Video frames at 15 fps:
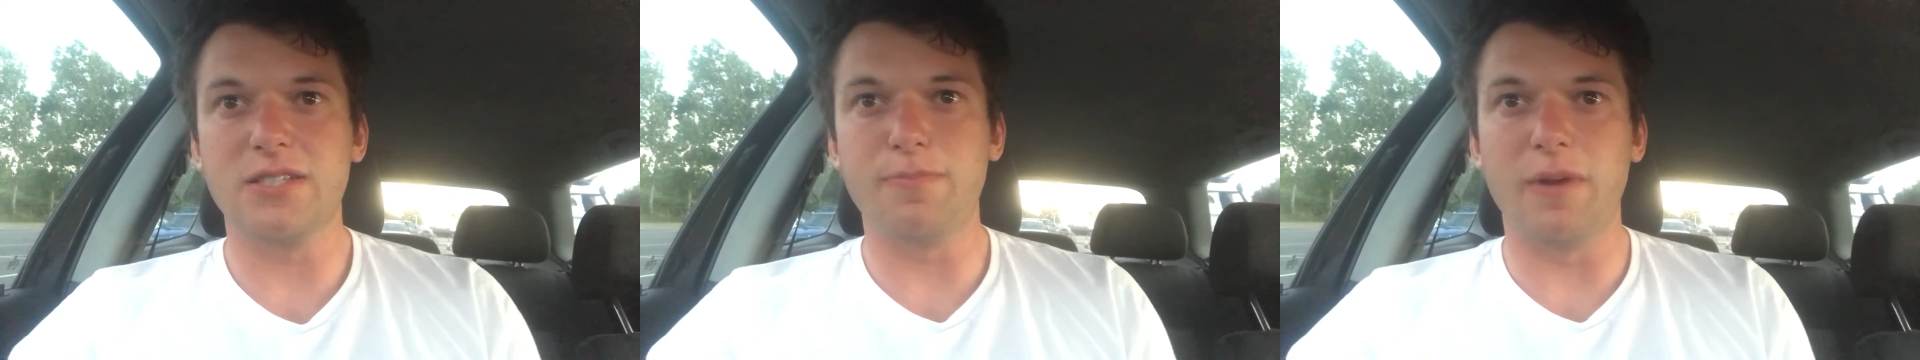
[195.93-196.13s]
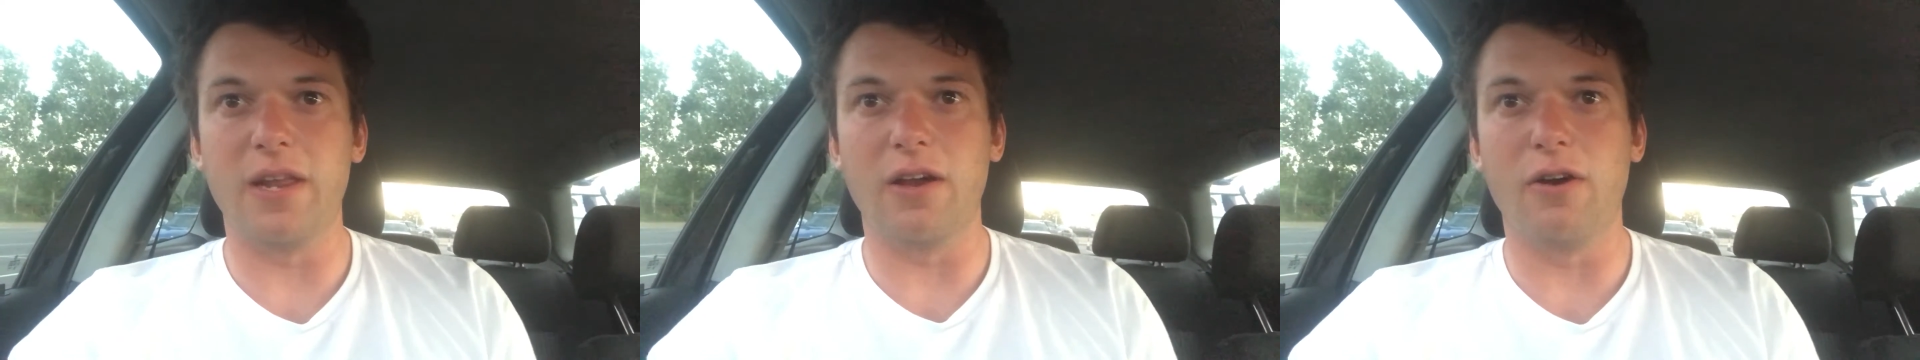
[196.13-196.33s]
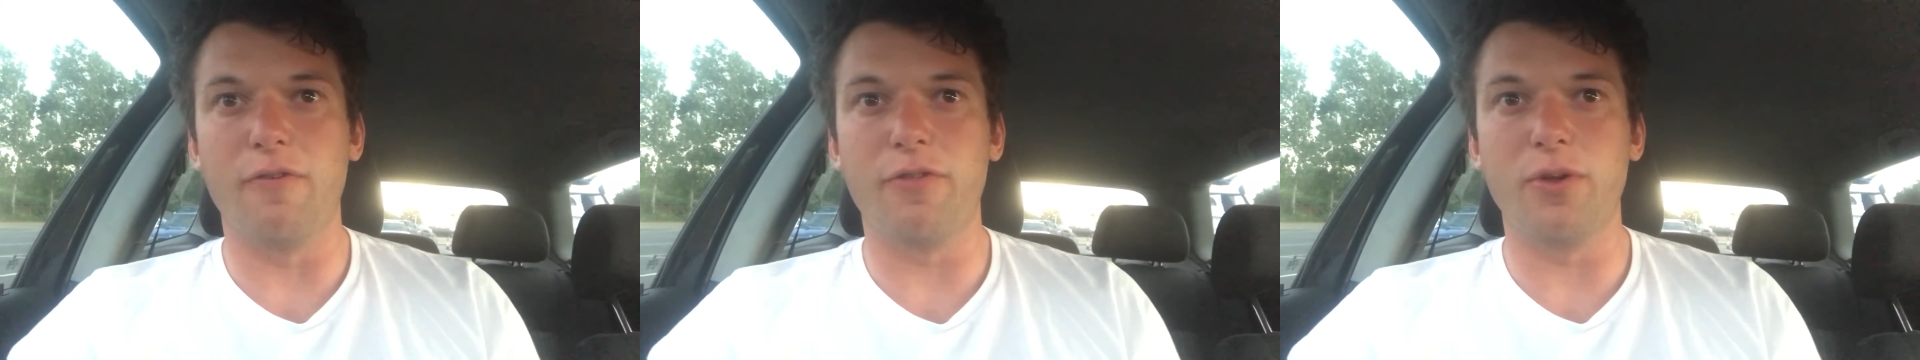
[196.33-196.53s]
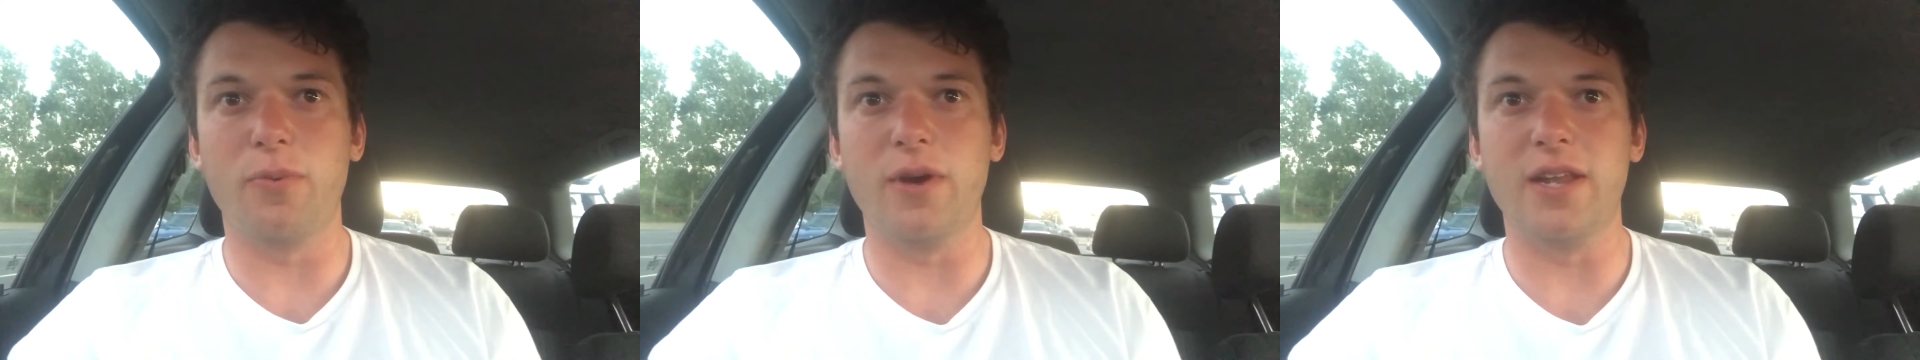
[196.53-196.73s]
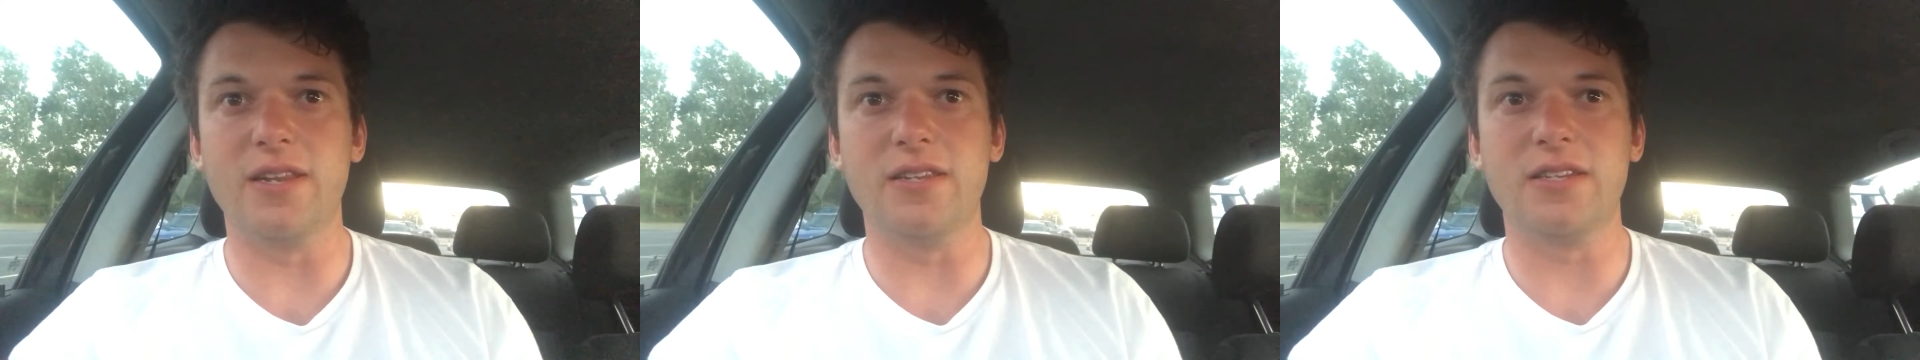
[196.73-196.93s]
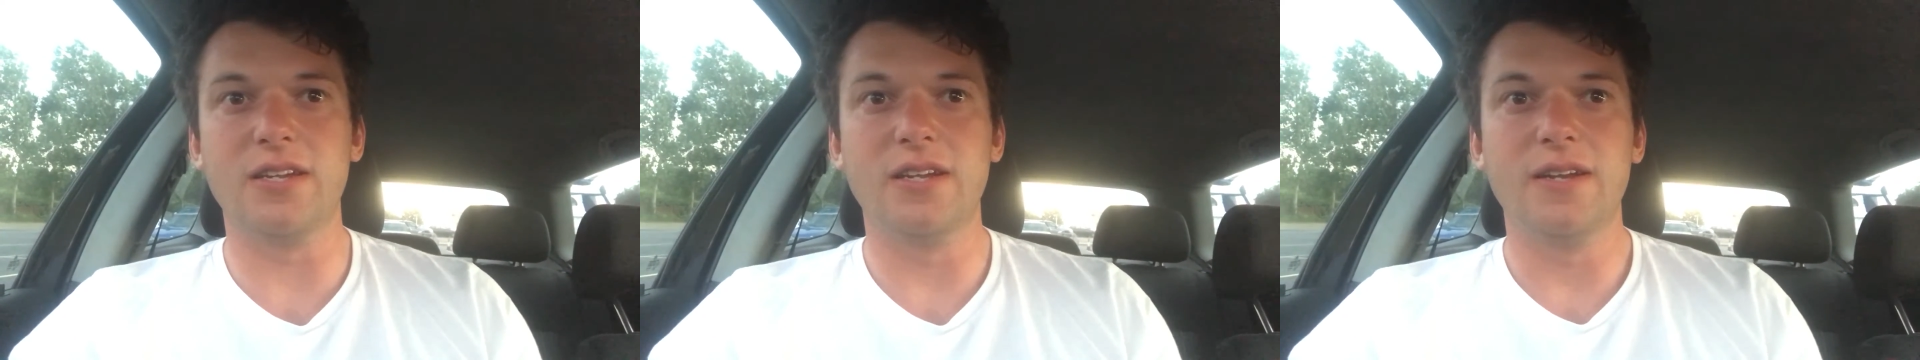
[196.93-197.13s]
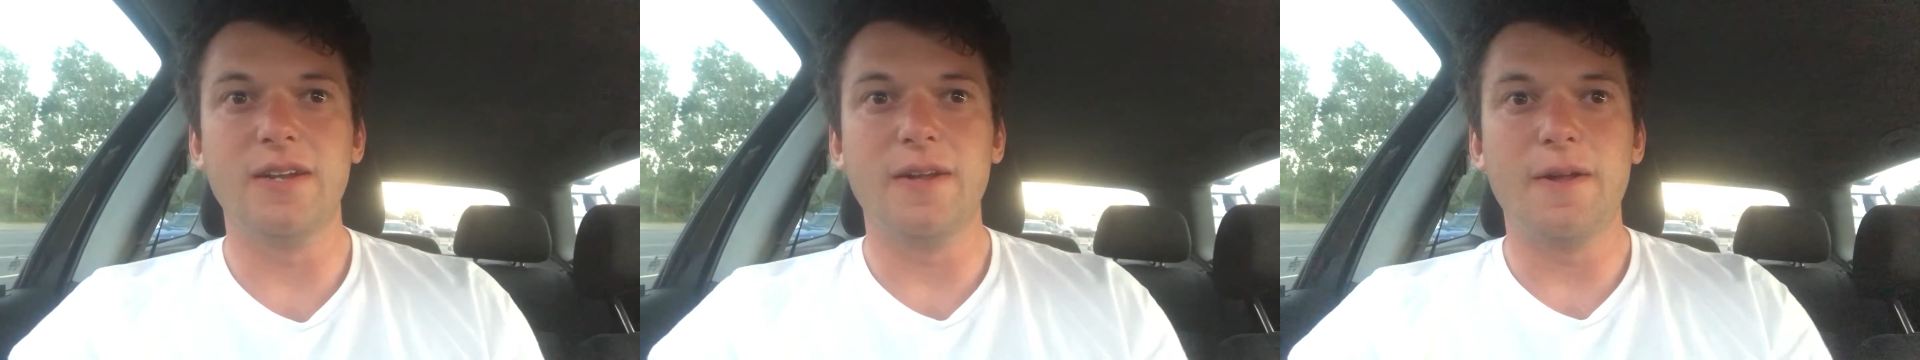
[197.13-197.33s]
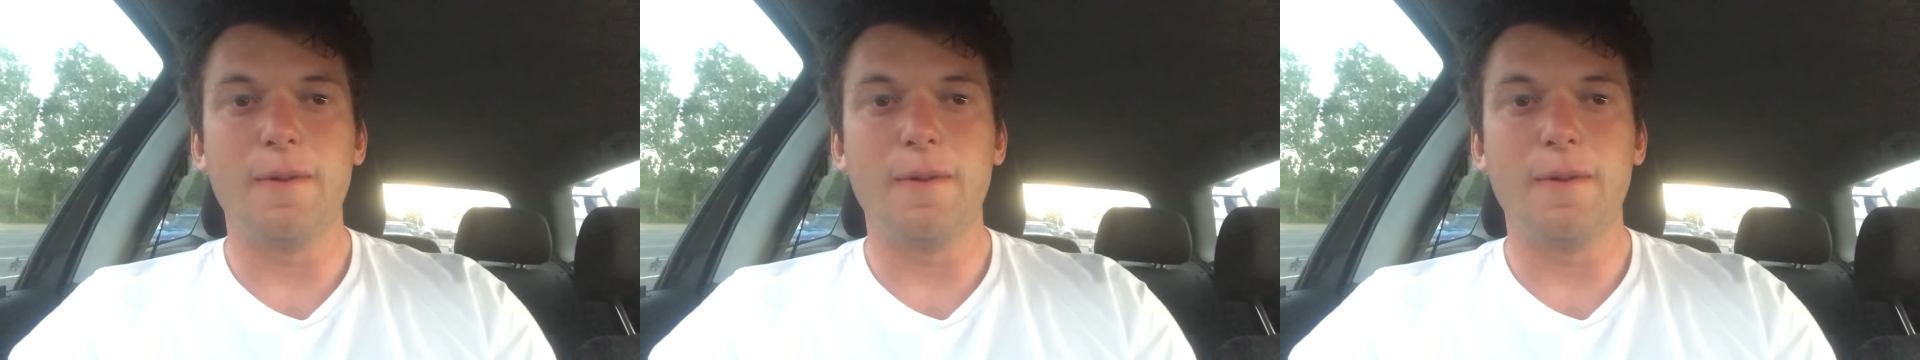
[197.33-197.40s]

spinning off the wind